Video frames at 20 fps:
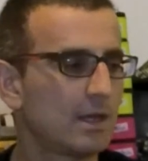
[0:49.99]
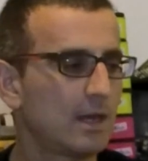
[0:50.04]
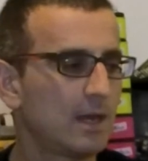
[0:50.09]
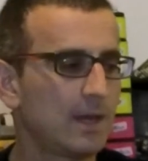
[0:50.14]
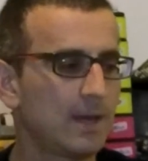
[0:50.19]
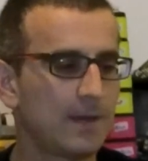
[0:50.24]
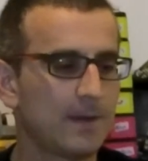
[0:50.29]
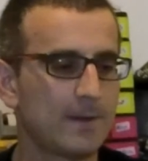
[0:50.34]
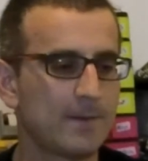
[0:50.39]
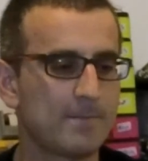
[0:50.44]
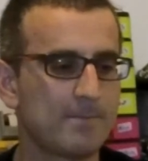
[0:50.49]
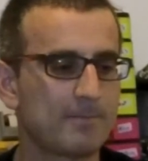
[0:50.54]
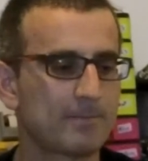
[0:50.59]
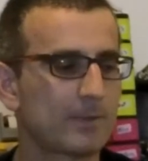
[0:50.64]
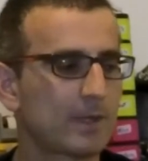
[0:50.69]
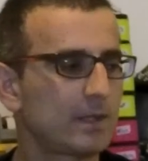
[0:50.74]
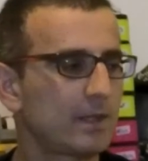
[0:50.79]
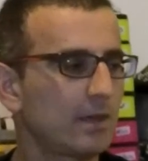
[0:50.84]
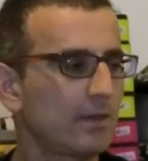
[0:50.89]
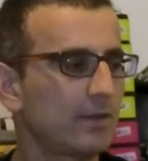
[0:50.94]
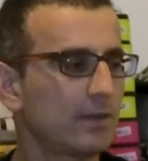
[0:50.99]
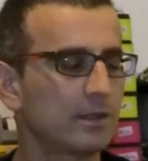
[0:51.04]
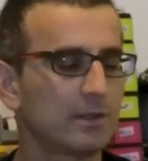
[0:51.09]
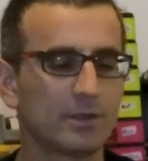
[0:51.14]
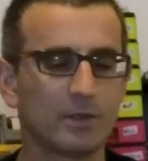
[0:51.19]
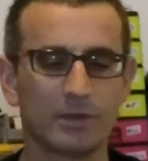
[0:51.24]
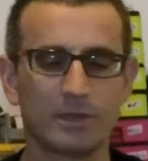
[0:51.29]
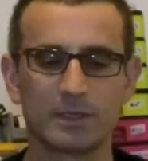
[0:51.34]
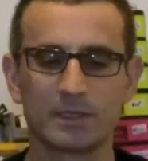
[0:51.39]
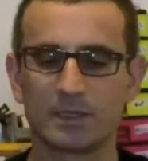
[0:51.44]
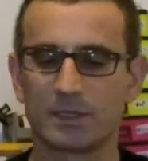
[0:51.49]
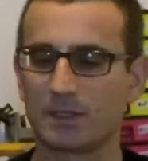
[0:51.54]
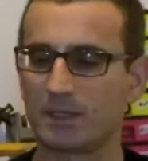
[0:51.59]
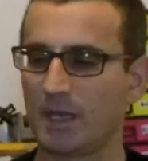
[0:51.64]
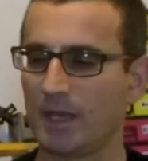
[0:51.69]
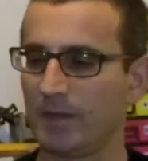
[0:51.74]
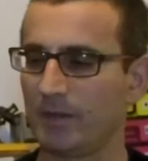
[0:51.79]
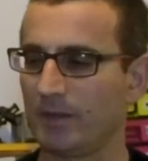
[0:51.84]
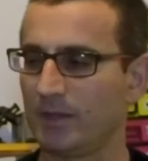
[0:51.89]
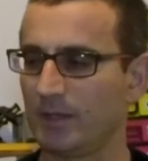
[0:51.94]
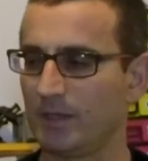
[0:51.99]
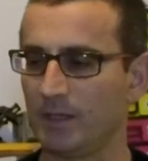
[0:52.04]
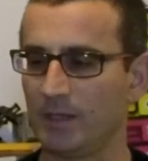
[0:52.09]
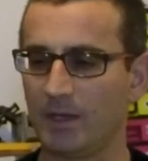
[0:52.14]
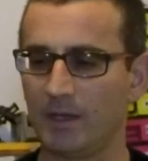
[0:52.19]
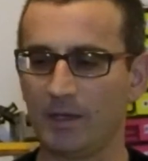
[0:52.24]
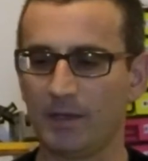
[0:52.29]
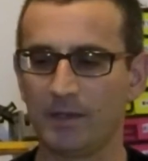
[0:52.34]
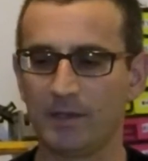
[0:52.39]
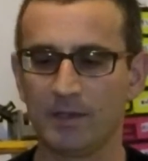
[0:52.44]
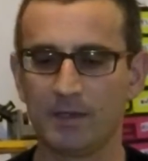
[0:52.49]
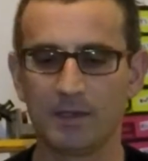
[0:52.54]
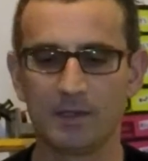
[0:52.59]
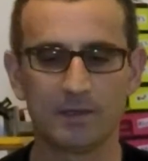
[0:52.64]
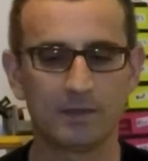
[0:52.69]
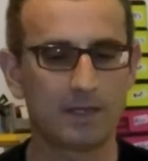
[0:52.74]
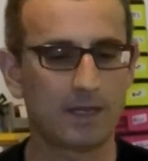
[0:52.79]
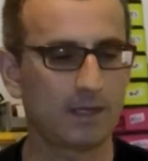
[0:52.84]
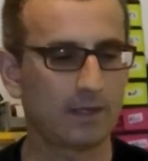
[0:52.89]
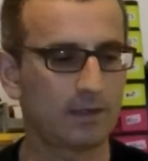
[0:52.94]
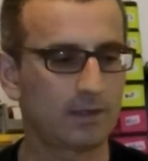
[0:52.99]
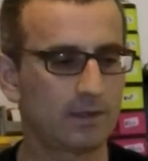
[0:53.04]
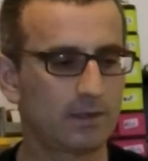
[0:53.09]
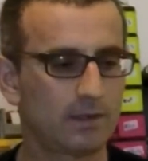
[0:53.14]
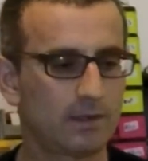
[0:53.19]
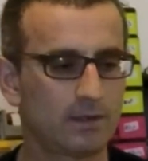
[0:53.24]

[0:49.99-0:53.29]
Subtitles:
The other thing you'll notice is that the deck,